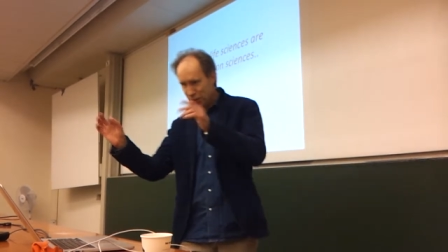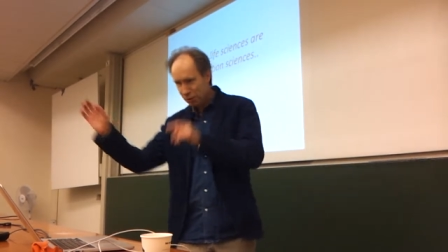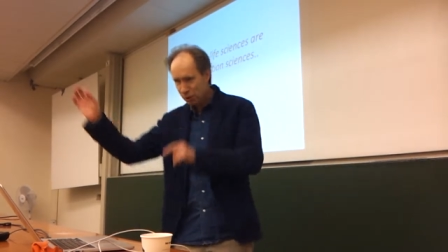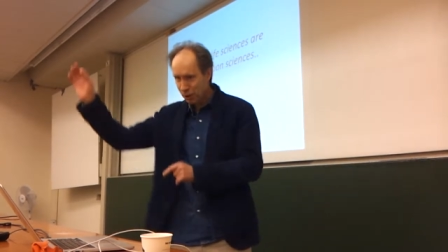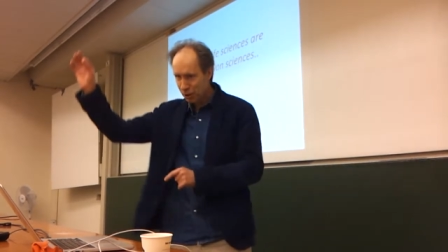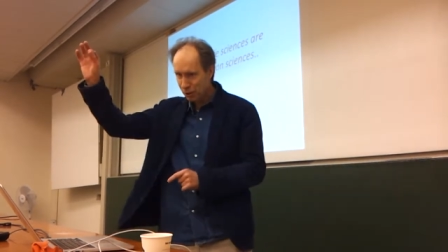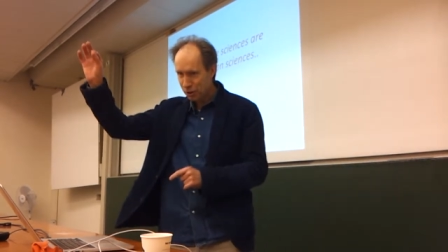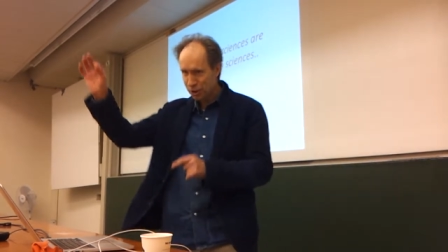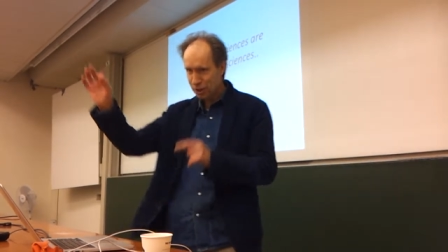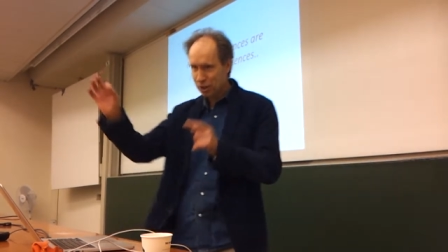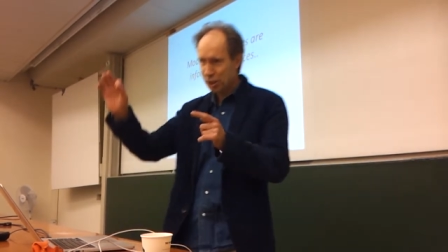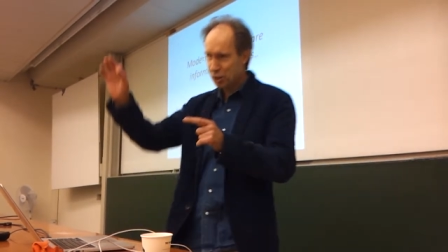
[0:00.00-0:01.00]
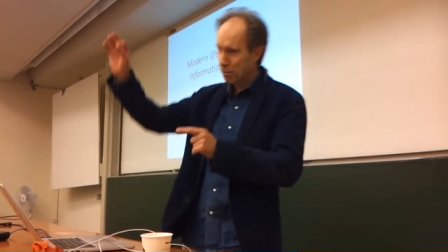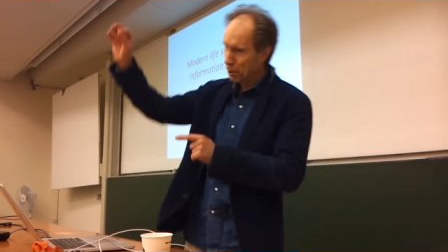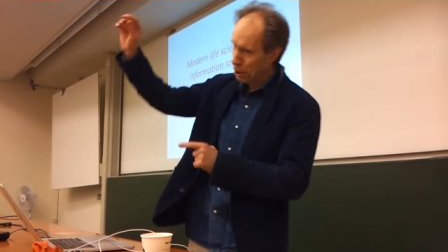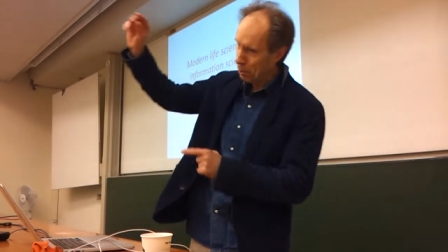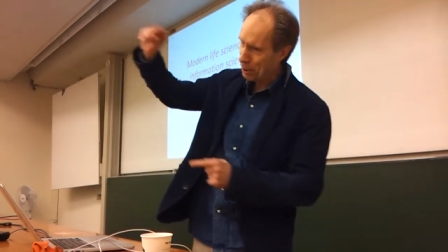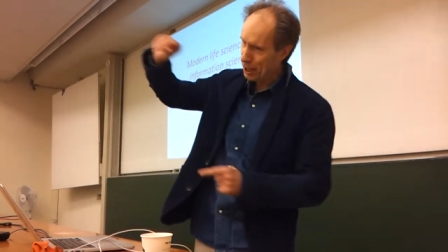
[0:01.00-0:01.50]
into the Golgi system.
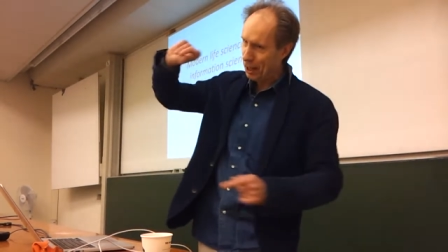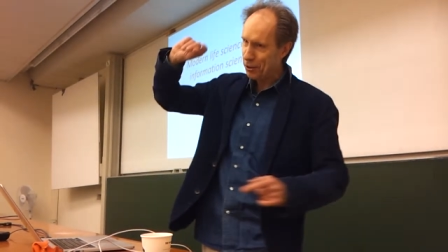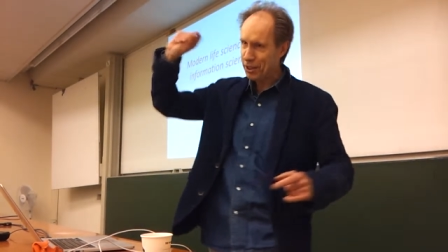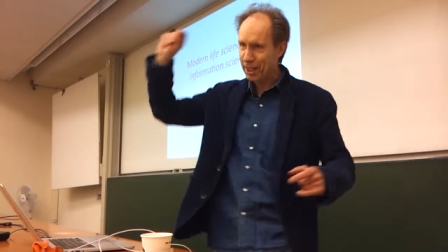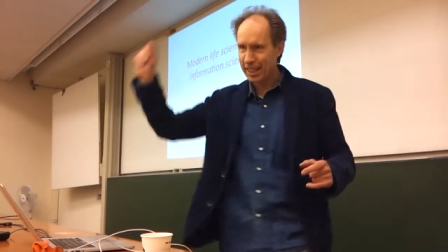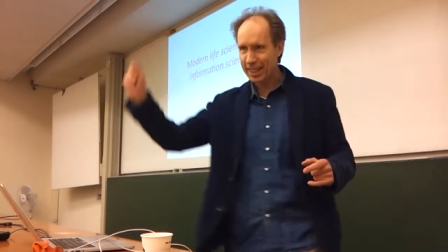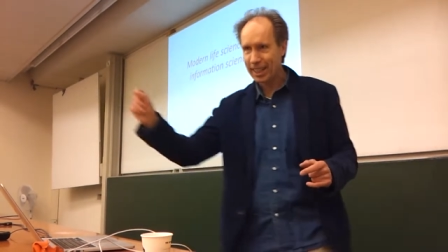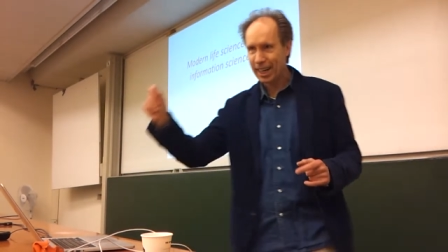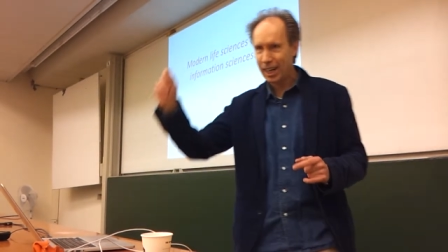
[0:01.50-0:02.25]
Oops, now it's getting